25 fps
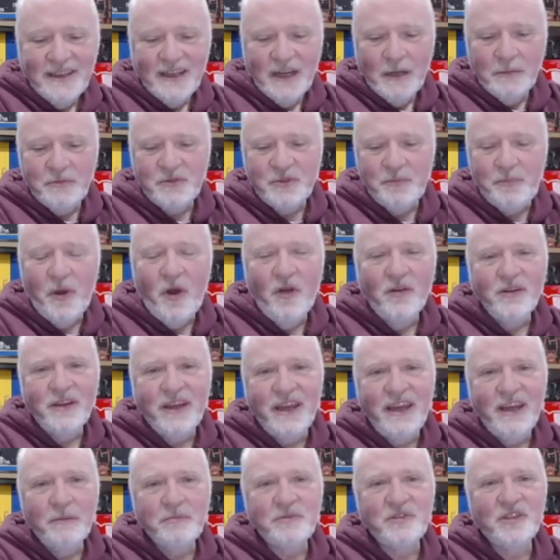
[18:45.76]

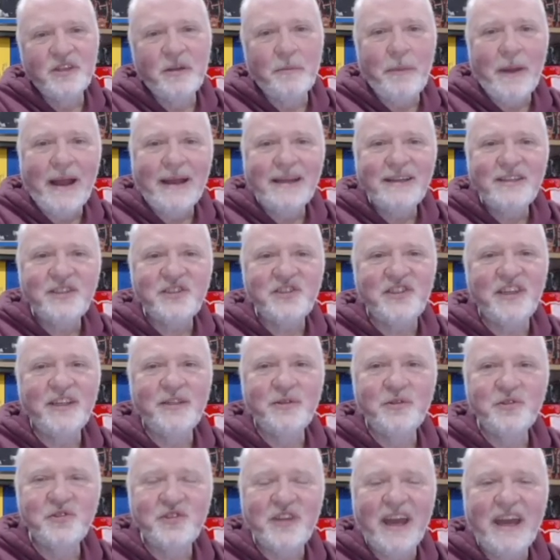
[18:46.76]
Ponkey, up to the banks, see
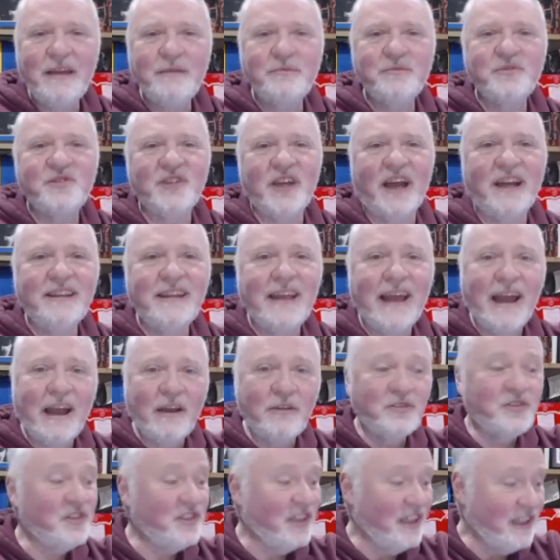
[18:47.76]
those games, and
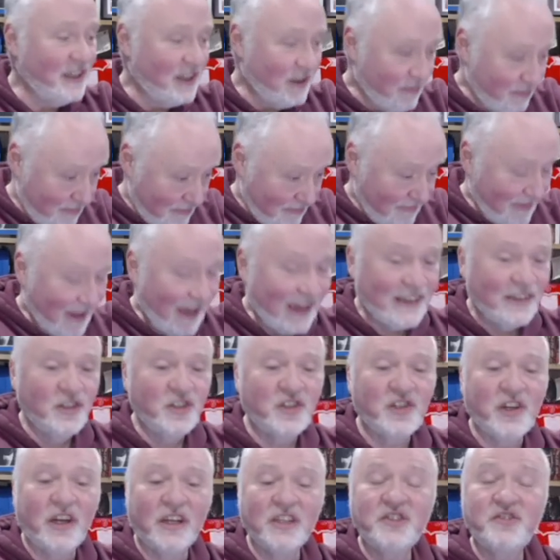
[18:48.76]
now see that
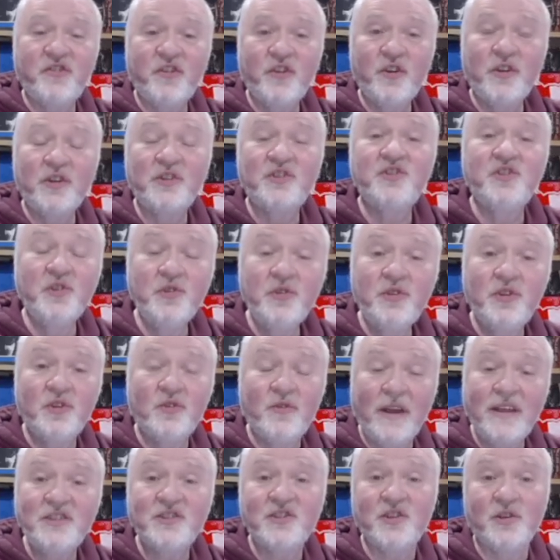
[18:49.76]
can transfer to the
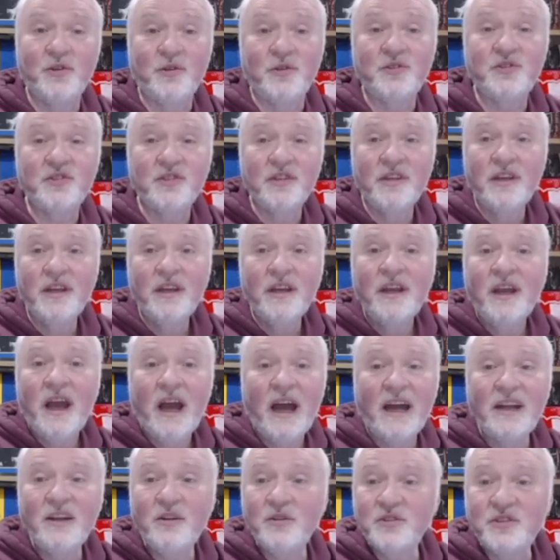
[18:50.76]
racecourse.
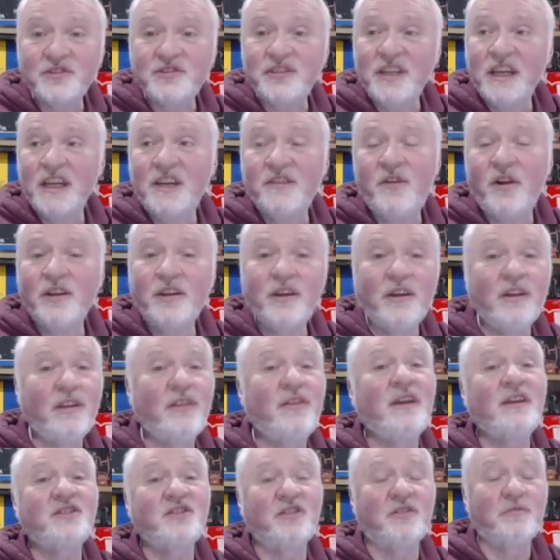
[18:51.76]
And also think of all the other
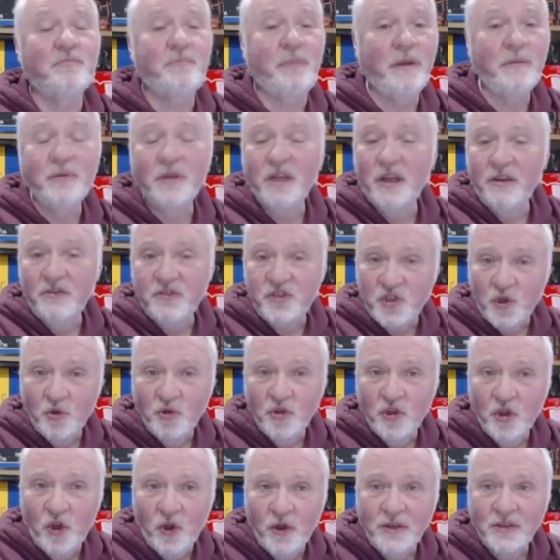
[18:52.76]
things that people that have
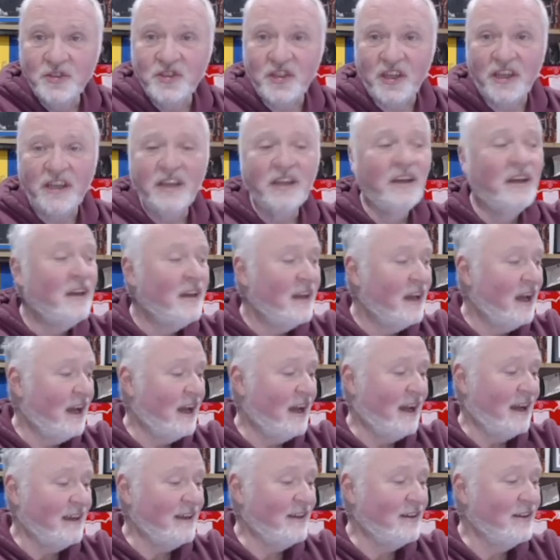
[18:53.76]
shown loyalty.
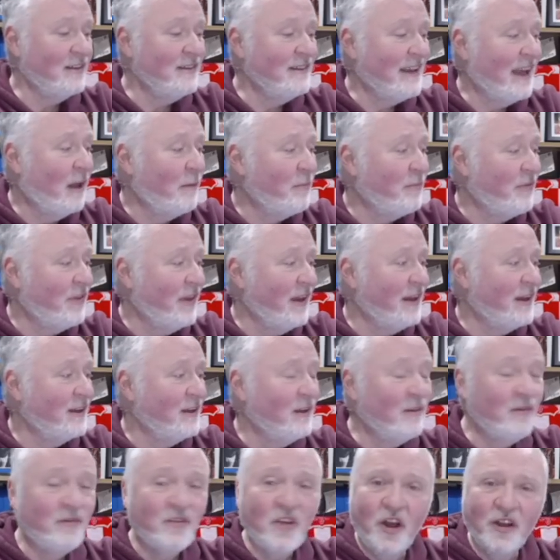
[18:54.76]
I couldn't help
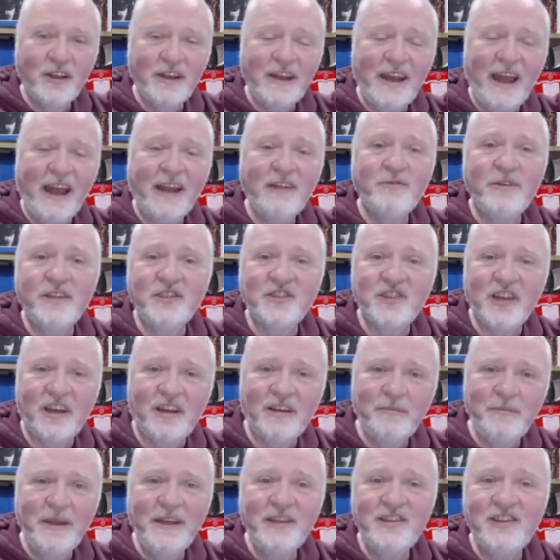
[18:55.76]
thinking of Colin Henrys,
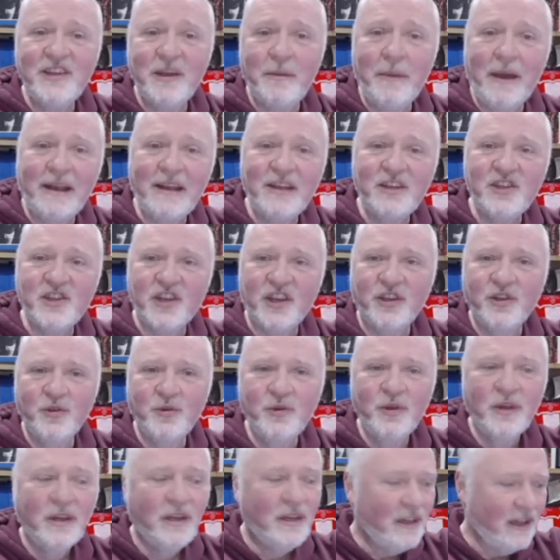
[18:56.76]
our media manager,
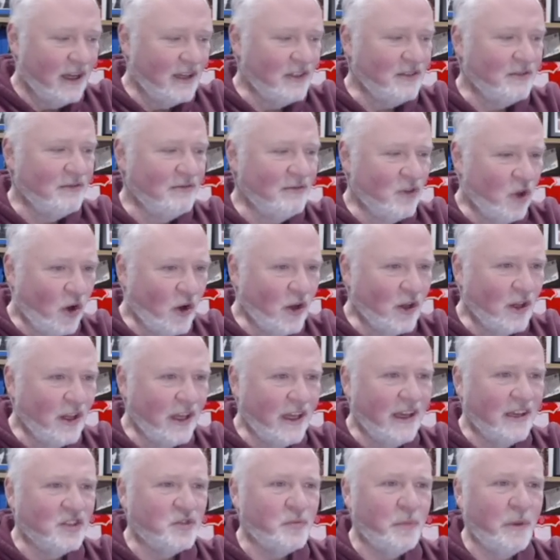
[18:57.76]
who
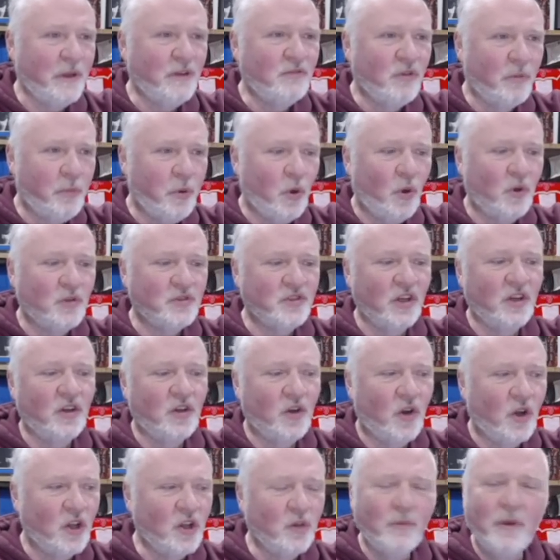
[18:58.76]
loyally has been reporting
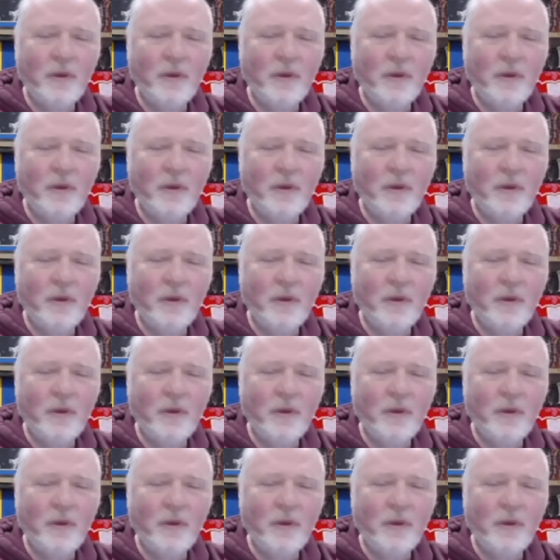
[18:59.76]
on all the